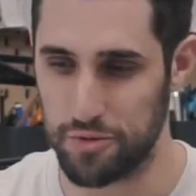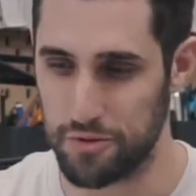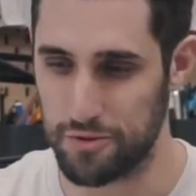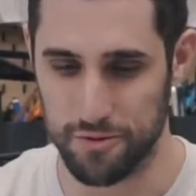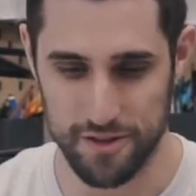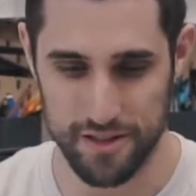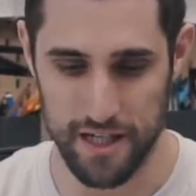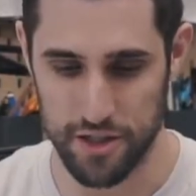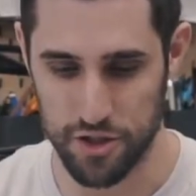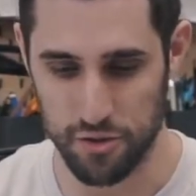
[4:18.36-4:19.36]
or
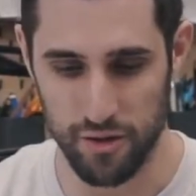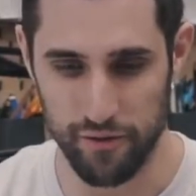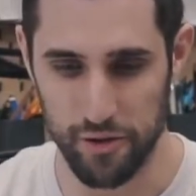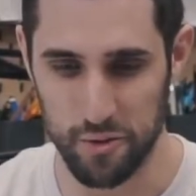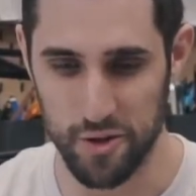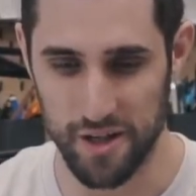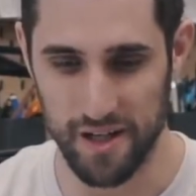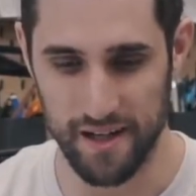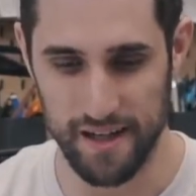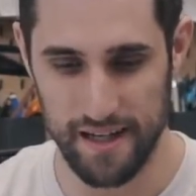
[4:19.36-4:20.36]
Sketch or wherever you're
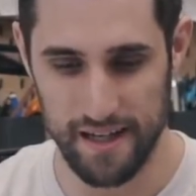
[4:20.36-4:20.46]
working.